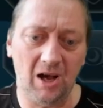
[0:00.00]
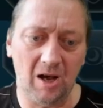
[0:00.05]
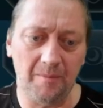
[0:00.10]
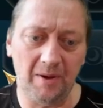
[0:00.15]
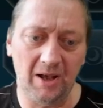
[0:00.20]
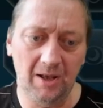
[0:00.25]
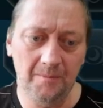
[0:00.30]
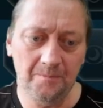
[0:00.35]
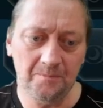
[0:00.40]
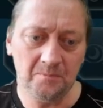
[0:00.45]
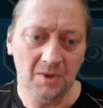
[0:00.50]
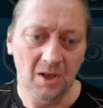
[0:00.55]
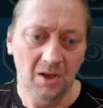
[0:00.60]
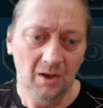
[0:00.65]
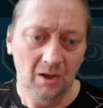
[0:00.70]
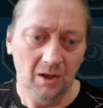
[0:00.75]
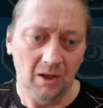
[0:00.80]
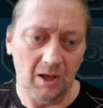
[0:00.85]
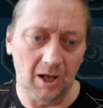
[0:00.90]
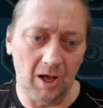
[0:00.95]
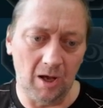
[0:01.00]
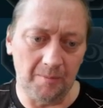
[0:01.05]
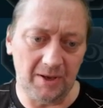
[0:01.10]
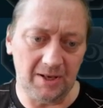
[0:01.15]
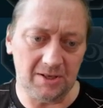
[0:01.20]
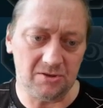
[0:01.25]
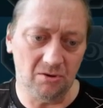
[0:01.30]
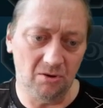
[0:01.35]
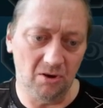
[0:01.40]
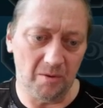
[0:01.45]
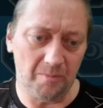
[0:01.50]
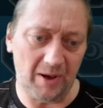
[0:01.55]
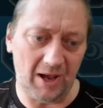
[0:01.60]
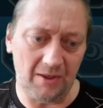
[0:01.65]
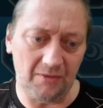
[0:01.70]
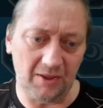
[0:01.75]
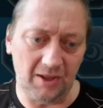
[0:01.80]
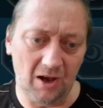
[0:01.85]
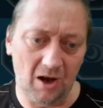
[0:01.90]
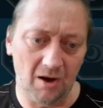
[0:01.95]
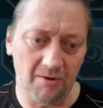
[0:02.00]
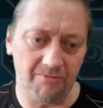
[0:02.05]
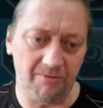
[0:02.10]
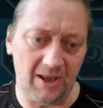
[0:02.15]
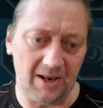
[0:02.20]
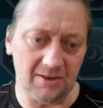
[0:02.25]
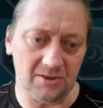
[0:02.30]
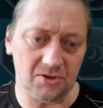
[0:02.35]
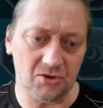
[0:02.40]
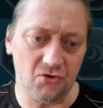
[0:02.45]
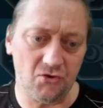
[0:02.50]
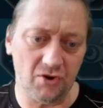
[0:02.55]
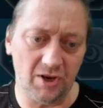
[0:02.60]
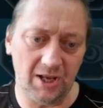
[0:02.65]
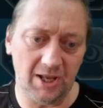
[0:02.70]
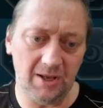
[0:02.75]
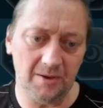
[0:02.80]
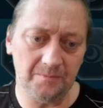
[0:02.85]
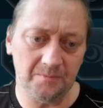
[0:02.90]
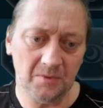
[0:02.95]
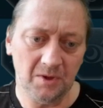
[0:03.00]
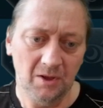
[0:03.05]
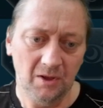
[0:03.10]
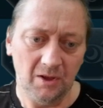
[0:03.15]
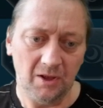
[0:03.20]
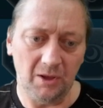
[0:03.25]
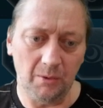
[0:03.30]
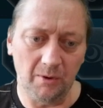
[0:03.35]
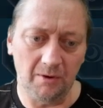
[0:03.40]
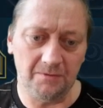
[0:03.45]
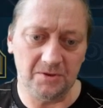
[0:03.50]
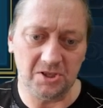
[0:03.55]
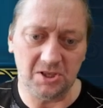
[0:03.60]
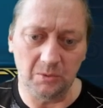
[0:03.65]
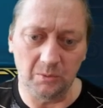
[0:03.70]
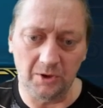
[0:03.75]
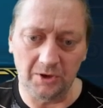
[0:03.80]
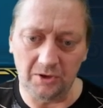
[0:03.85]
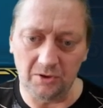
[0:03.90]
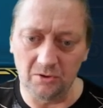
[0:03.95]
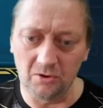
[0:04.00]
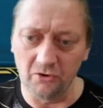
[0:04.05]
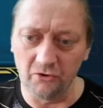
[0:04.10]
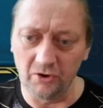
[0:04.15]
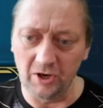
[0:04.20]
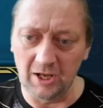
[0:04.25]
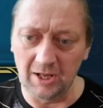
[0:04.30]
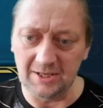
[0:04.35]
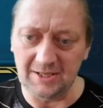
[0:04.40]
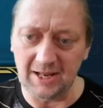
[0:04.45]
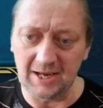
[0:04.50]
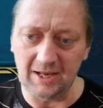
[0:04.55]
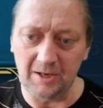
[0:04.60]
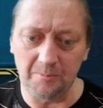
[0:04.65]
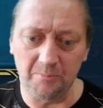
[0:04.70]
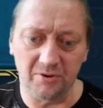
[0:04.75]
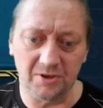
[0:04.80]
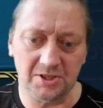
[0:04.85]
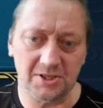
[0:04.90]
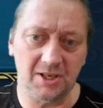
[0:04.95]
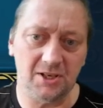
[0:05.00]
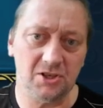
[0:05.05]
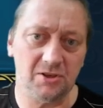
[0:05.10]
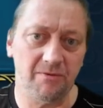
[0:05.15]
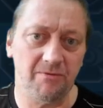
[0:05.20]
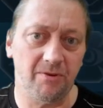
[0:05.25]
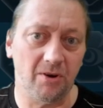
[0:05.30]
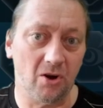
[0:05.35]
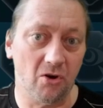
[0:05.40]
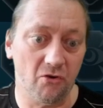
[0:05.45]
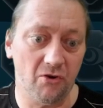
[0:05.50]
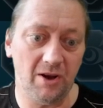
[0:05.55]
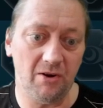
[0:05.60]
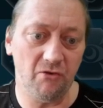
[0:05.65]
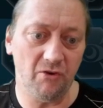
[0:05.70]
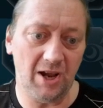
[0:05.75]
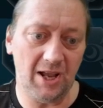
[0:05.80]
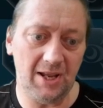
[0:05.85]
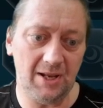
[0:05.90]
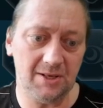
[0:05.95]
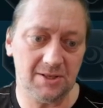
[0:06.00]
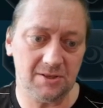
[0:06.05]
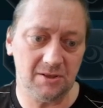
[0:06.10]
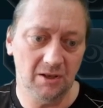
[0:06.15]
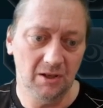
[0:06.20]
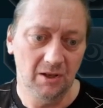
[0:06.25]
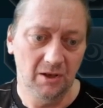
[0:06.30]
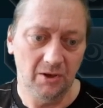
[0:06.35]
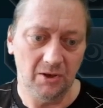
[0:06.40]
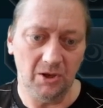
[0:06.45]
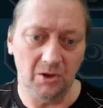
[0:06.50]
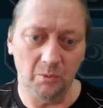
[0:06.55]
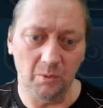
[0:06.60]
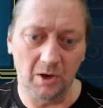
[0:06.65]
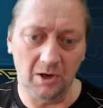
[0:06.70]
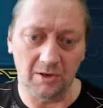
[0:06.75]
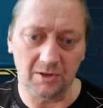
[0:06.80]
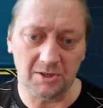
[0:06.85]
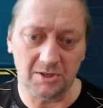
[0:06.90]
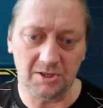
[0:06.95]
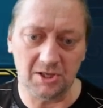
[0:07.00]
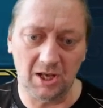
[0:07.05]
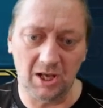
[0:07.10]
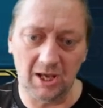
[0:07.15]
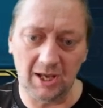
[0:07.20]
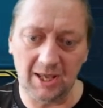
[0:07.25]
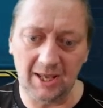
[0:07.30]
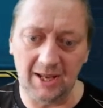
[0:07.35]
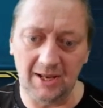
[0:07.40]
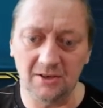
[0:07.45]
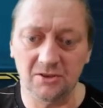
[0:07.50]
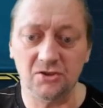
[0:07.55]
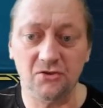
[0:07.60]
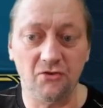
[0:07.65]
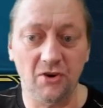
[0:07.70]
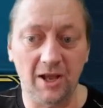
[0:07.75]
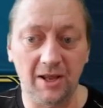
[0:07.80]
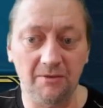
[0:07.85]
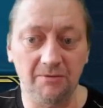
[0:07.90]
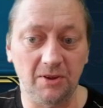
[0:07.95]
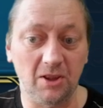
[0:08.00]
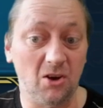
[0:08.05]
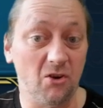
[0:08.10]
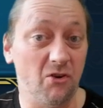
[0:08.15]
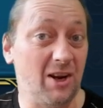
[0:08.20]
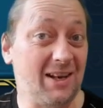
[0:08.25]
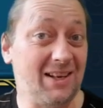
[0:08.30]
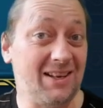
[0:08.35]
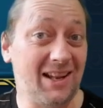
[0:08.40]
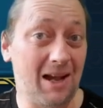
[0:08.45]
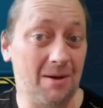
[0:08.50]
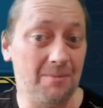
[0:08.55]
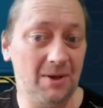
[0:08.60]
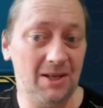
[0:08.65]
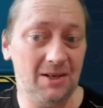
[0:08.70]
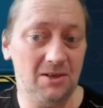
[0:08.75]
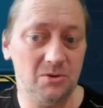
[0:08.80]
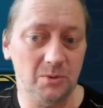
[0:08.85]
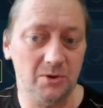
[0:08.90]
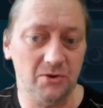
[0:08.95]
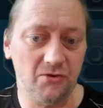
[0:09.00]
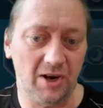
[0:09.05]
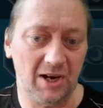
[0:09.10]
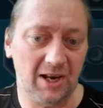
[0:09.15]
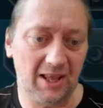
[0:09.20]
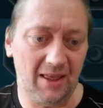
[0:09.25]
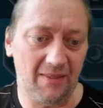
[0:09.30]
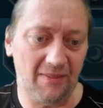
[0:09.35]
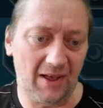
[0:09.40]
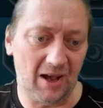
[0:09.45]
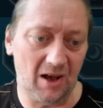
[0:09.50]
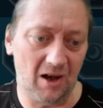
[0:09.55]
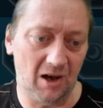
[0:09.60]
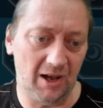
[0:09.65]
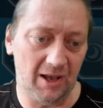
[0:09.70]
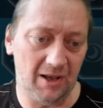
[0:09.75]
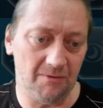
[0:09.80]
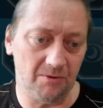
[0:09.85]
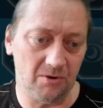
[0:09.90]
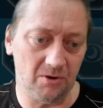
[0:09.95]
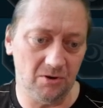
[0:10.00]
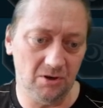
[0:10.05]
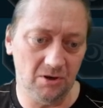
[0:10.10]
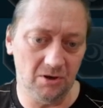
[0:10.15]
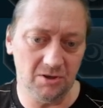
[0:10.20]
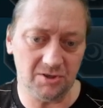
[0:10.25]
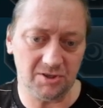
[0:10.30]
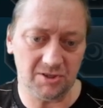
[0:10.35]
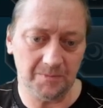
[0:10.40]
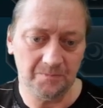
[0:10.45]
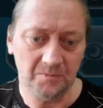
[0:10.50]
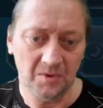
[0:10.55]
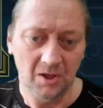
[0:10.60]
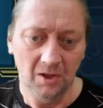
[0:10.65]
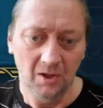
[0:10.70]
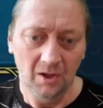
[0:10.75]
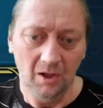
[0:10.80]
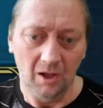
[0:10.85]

farmer, it's all about the offense tree. You obviously want your Deadly Precision for crit rate. You want Keen Strike for the crit damage. We're trying to get that high, of course.